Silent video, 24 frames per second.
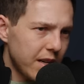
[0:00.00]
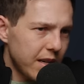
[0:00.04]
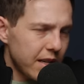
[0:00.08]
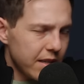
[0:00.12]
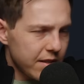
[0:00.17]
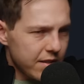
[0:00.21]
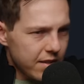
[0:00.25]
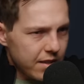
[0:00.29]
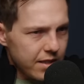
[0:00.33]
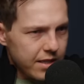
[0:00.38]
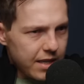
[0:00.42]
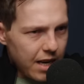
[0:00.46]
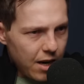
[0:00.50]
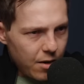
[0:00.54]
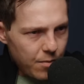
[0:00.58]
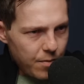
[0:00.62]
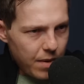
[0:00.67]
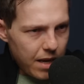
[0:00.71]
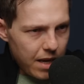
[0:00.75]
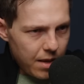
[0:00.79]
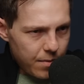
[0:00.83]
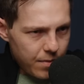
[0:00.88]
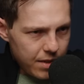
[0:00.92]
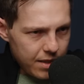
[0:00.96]
against the down
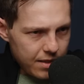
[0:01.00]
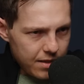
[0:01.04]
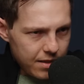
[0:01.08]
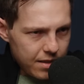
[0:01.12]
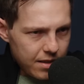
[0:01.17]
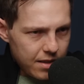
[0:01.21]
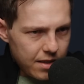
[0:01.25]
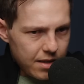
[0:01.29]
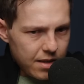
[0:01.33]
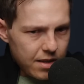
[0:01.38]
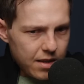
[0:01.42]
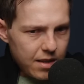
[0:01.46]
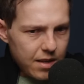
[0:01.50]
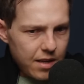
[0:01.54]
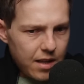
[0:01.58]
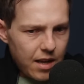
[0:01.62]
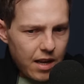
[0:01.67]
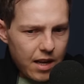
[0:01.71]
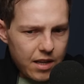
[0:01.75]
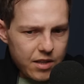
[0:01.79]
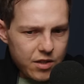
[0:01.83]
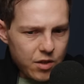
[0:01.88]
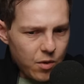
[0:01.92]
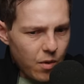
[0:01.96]
payment.
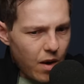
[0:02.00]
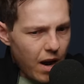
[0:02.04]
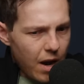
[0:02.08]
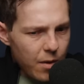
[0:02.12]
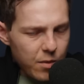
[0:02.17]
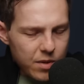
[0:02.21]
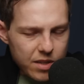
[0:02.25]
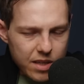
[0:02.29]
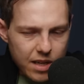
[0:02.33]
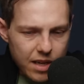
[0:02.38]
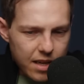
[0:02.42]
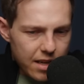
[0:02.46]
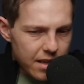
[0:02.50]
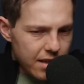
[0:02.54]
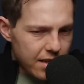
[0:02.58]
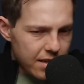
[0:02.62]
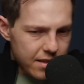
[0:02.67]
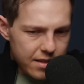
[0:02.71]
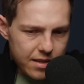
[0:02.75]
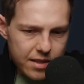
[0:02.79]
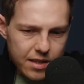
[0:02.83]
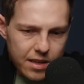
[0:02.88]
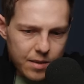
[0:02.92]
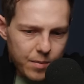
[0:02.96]
And so I was in
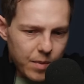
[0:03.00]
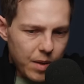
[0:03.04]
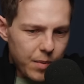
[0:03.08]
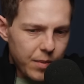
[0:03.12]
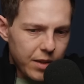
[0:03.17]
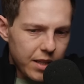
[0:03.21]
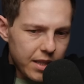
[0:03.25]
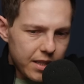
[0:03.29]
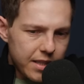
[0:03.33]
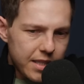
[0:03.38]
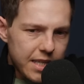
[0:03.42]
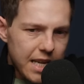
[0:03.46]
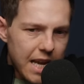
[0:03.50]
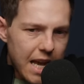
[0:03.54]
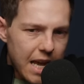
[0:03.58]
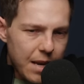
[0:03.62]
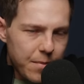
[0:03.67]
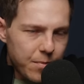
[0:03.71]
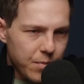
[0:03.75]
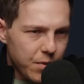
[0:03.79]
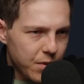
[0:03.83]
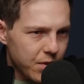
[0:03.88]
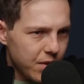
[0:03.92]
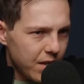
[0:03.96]
this thing maybe like
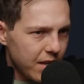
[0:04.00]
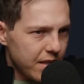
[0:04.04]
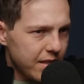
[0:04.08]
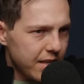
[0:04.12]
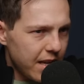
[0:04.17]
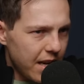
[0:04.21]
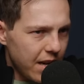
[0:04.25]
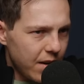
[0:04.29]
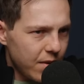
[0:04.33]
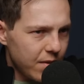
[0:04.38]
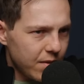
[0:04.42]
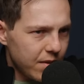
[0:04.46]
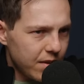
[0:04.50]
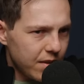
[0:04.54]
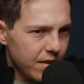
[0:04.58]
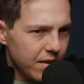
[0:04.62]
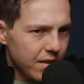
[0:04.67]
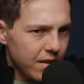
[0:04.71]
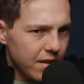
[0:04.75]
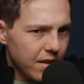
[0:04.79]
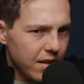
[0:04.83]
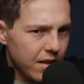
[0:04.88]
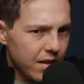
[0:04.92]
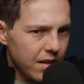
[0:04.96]
10% down
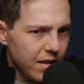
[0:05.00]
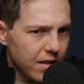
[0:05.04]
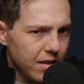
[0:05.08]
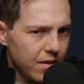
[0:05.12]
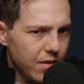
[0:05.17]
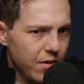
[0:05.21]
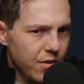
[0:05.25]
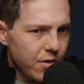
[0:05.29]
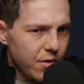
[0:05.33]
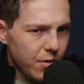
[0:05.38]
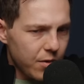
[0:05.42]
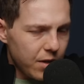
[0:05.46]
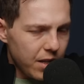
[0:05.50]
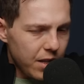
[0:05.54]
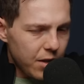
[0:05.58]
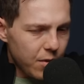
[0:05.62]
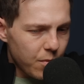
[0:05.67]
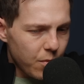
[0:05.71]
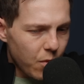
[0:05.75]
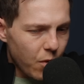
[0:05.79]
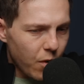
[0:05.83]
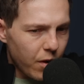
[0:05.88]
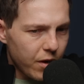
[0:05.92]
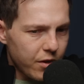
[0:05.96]
on a 30 year
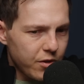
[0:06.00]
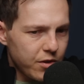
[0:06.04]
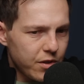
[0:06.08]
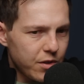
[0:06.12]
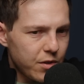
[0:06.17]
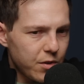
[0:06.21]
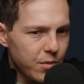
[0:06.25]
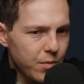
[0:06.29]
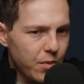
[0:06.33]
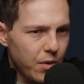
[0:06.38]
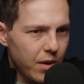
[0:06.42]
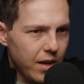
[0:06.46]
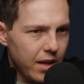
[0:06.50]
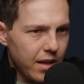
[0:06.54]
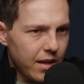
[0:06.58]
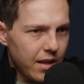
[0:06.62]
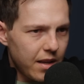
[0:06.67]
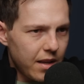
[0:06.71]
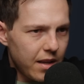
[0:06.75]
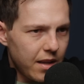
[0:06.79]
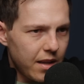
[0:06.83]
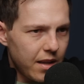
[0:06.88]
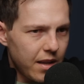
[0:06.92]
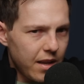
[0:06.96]
mortgage at 2.8%.
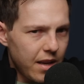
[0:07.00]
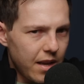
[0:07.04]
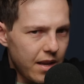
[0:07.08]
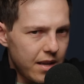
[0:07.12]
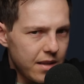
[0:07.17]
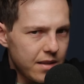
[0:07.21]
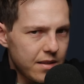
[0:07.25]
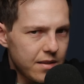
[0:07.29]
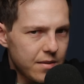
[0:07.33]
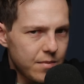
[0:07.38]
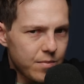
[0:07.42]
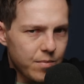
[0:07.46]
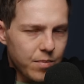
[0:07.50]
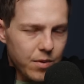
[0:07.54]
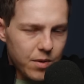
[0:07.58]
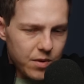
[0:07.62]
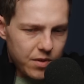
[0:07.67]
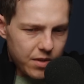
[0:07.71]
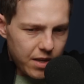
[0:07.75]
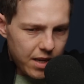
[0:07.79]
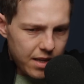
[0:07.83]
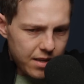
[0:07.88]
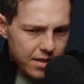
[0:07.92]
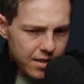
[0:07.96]
mm
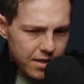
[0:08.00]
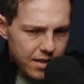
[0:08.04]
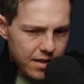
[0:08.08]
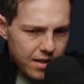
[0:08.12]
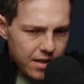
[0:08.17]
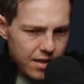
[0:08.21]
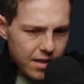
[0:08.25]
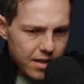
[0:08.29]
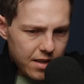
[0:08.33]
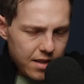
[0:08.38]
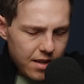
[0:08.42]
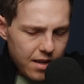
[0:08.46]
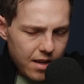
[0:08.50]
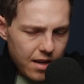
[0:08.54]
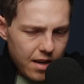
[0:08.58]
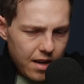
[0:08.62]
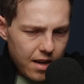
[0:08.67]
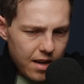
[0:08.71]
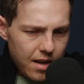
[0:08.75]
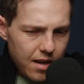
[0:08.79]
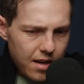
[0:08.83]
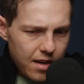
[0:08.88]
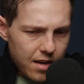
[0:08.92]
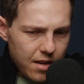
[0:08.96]
-hmm.
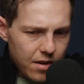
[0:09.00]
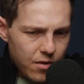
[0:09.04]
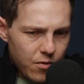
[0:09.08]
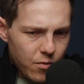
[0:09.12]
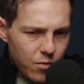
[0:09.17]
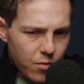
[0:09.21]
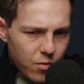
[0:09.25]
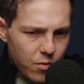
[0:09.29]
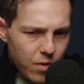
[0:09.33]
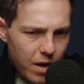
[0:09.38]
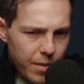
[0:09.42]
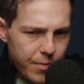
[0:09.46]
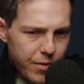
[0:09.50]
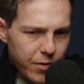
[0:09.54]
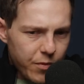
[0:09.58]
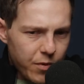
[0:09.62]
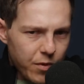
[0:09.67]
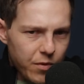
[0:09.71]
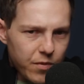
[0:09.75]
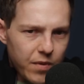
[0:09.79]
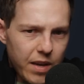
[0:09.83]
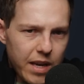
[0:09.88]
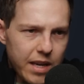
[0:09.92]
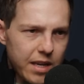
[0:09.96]
uh, right
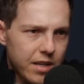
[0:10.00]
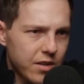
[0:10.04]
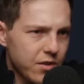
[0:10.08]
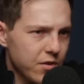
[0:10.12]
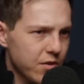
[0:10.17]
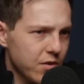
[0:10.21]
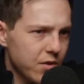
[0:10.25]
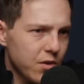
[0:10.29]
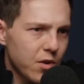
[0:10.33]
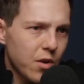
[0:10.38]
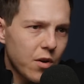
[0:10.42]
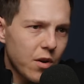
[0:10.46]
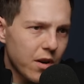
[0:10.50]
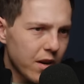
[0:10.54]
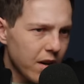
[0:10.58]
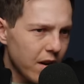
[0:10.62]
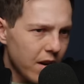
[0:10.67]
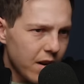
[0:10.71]
before Vegas just took